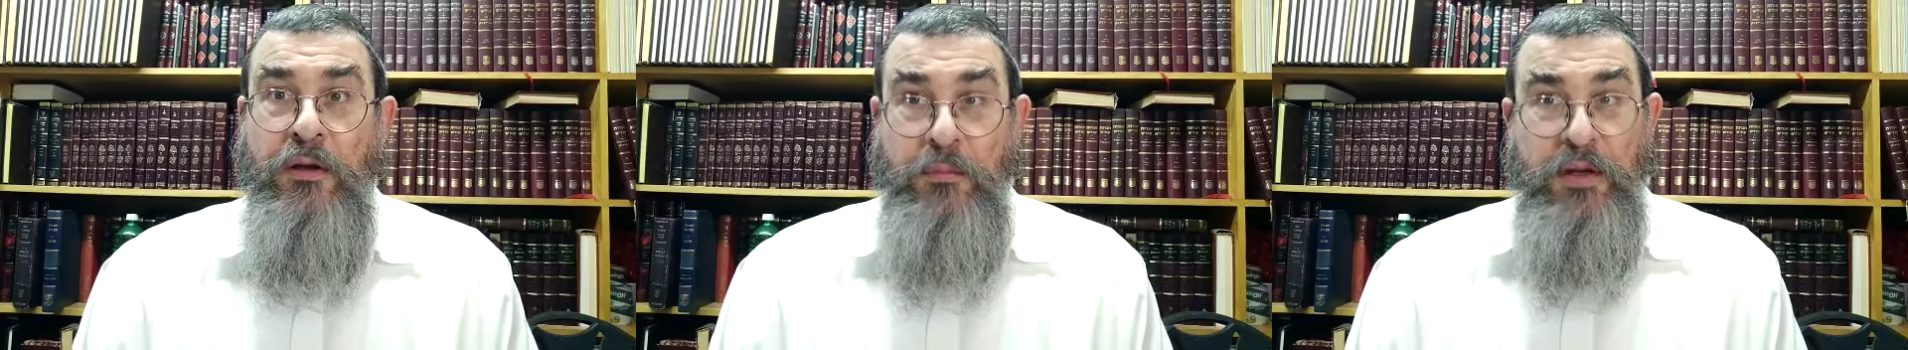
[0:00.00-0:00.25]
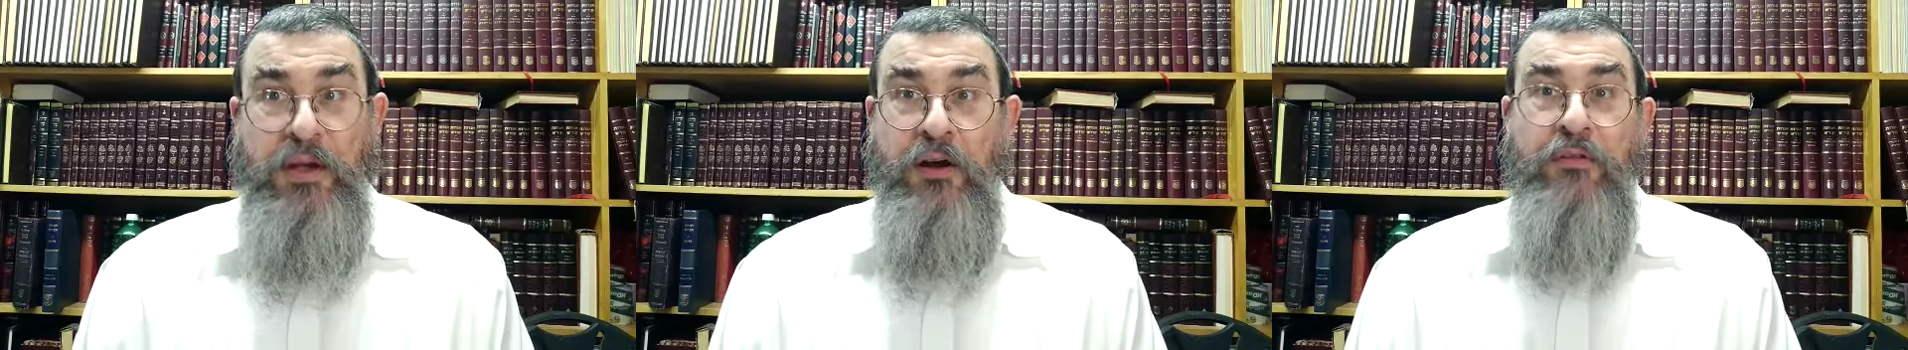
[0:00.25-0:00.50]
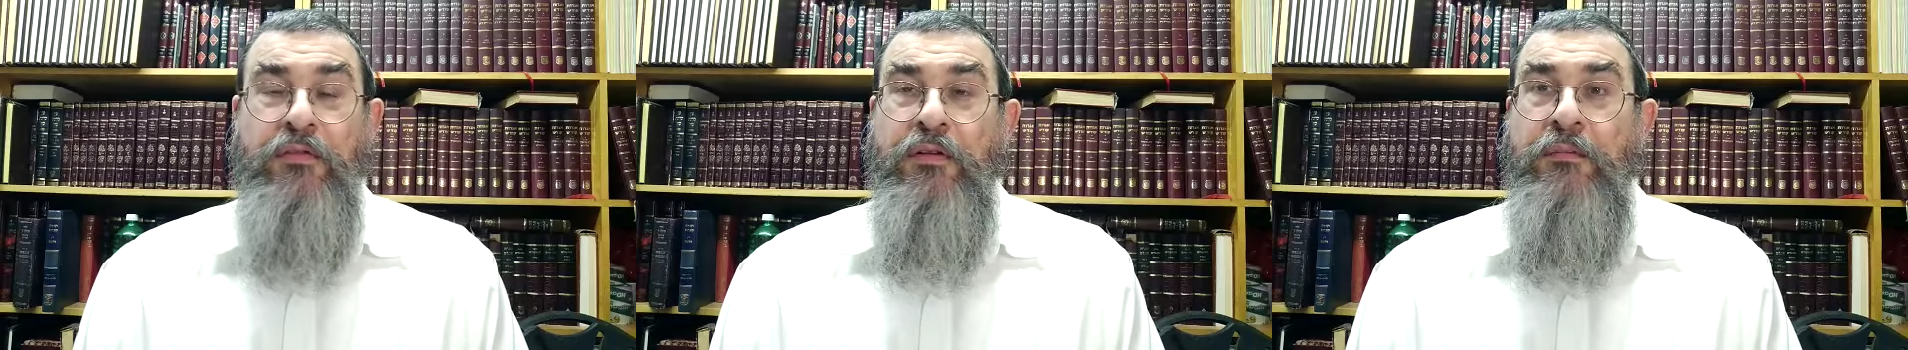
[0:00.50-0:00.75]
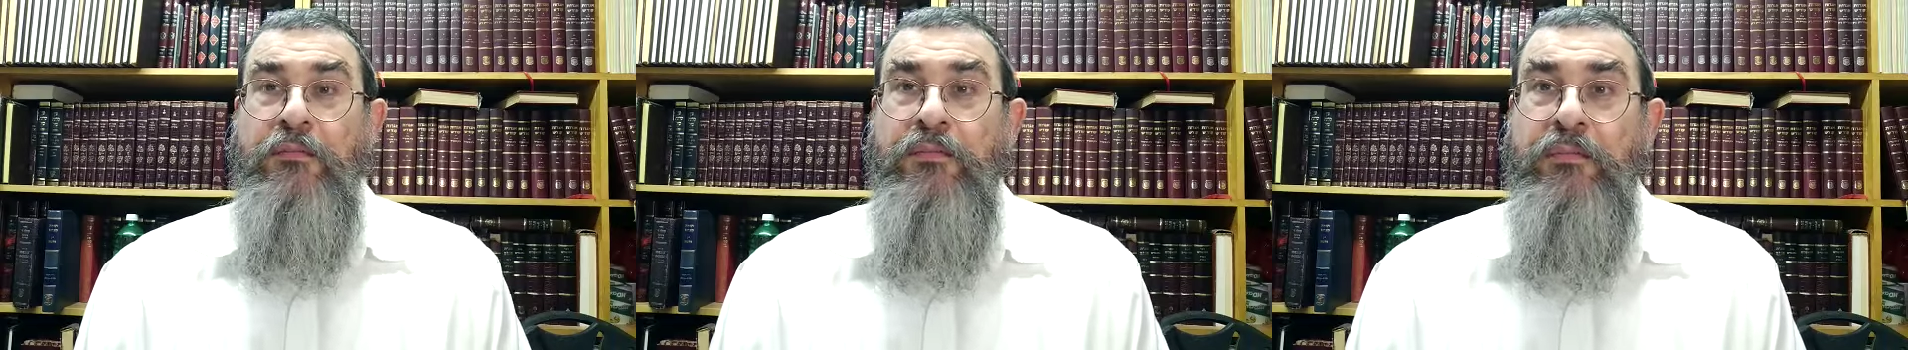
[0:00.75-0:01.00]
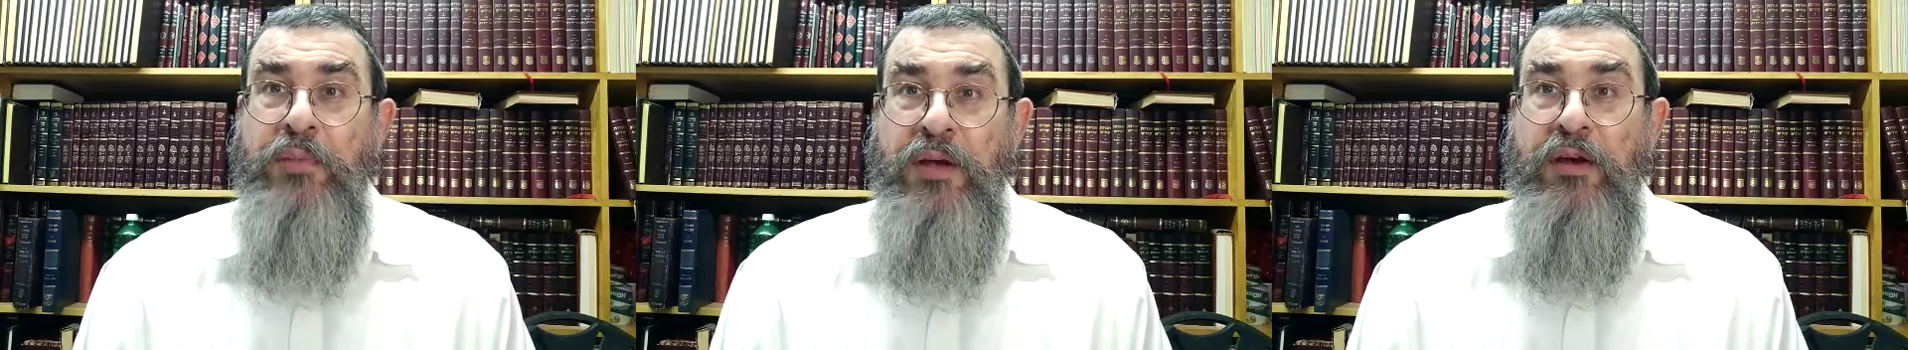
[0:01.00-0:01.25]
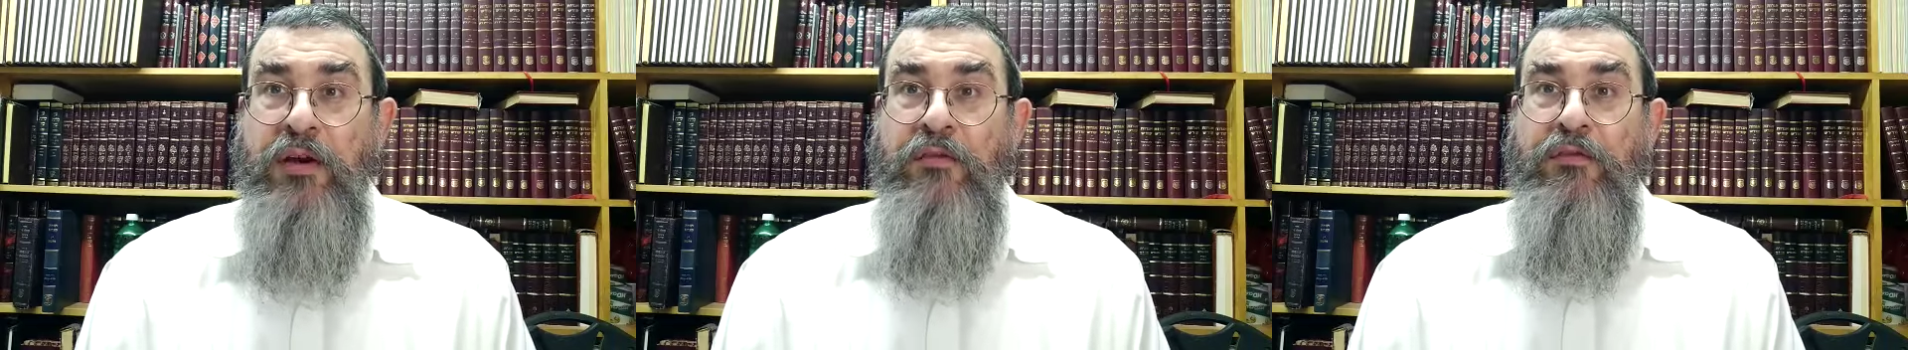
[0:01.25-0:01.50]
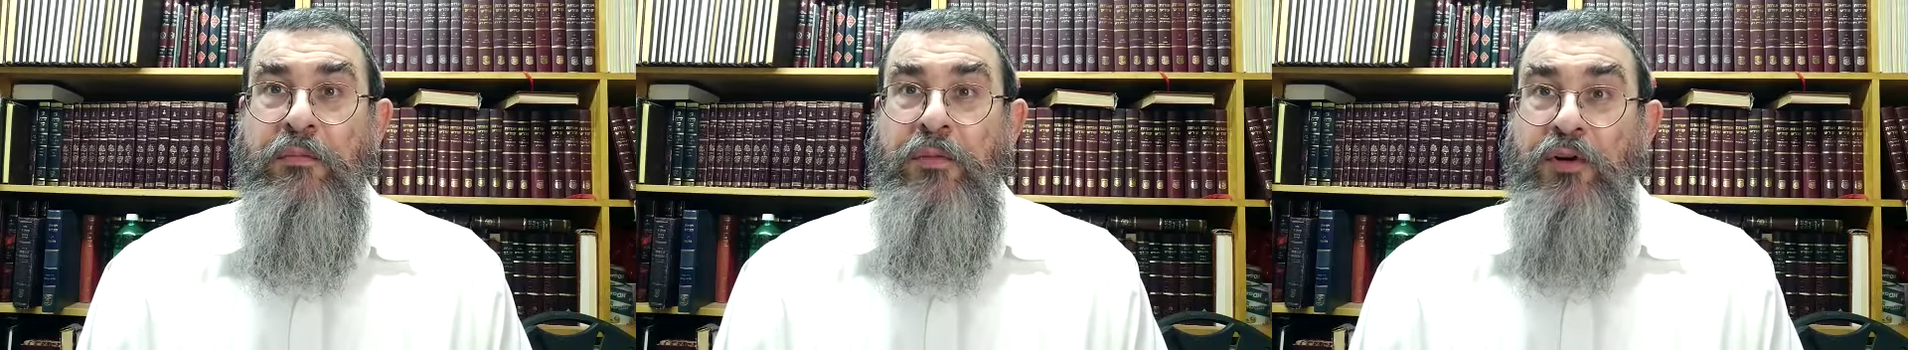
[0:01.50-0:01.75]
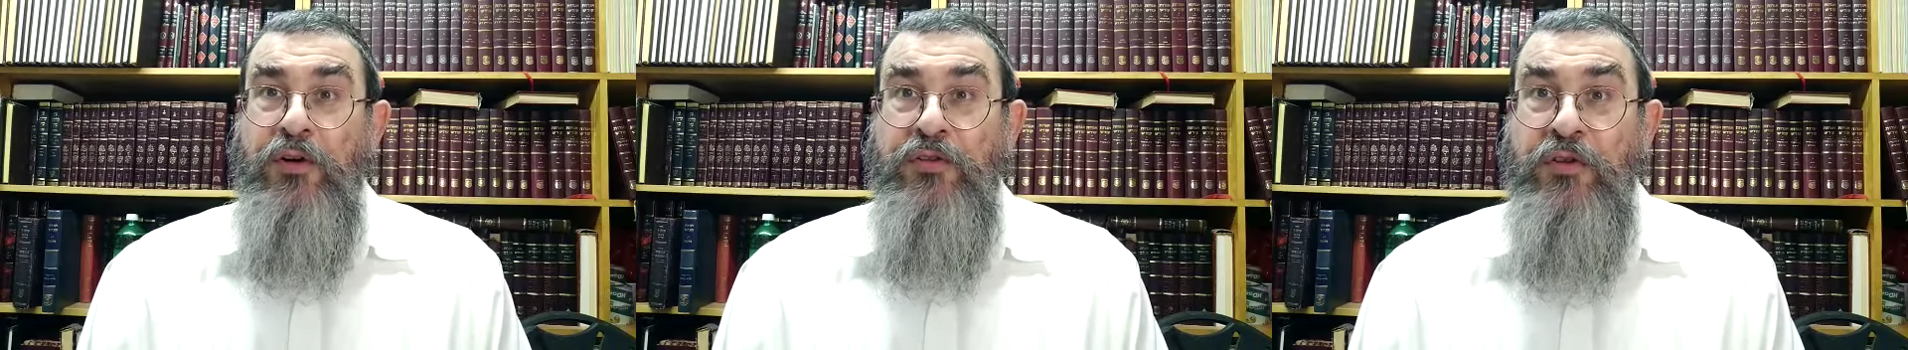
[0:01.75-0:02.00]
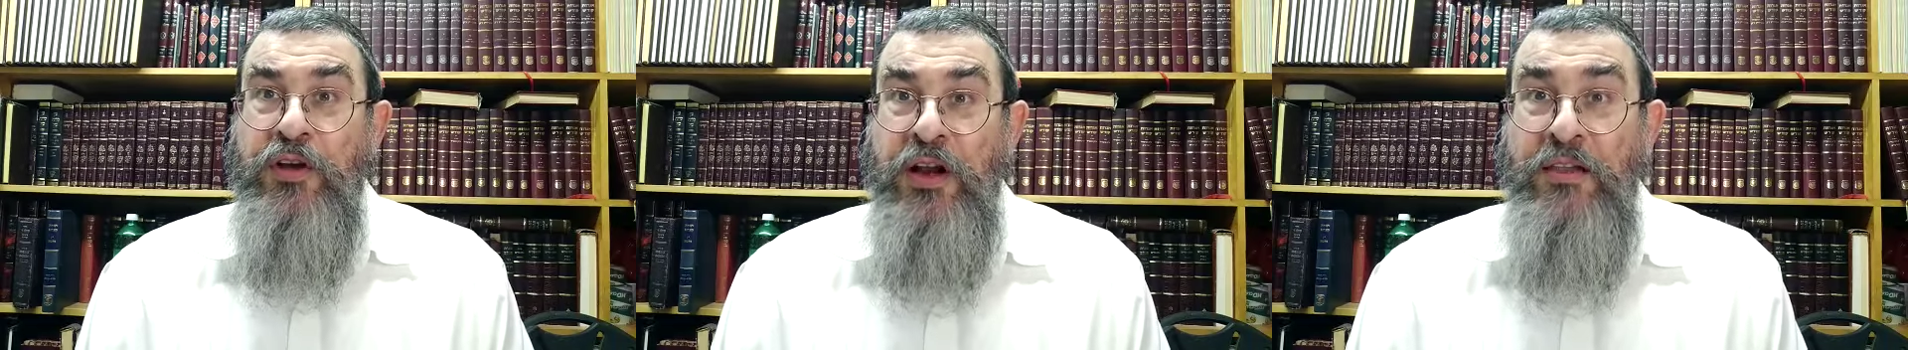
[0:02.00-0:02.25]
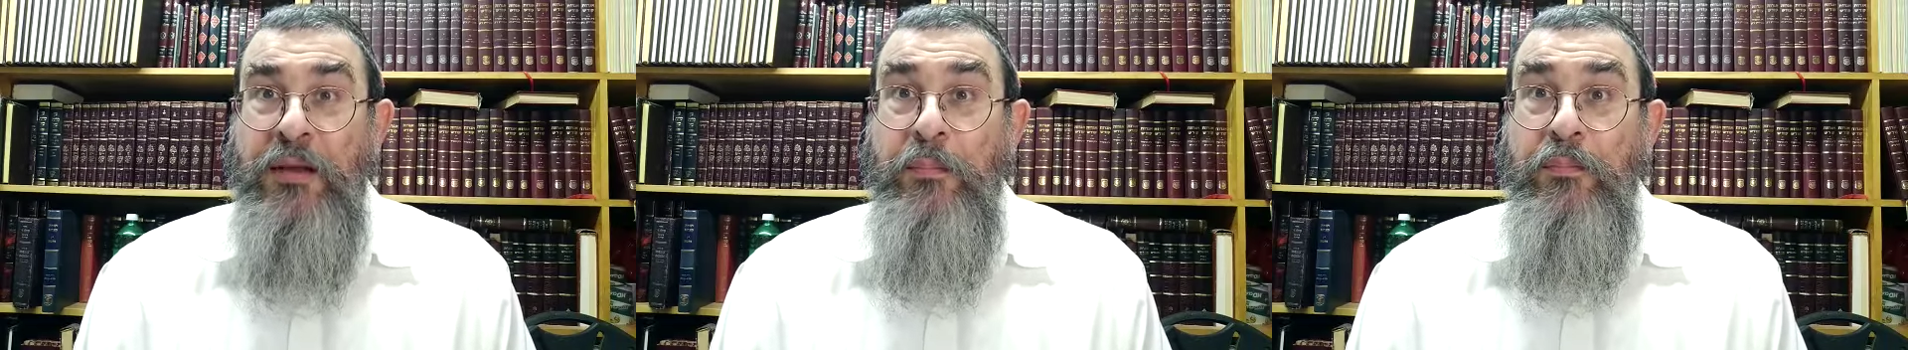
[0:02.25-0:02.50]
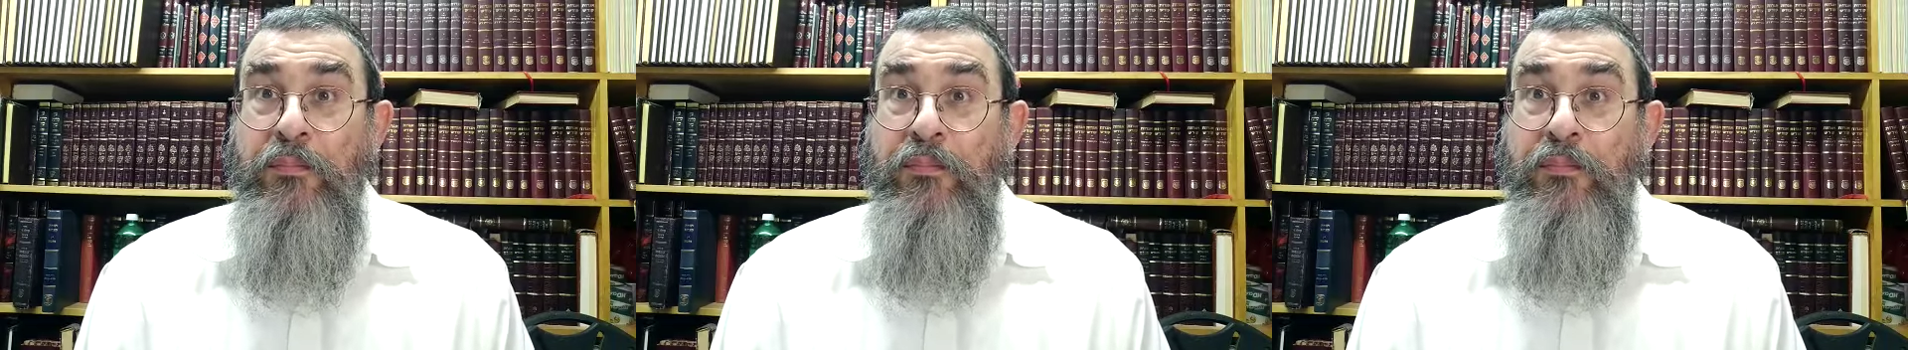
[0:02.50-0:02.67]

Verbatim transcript: be careful. Be careful, because you can end up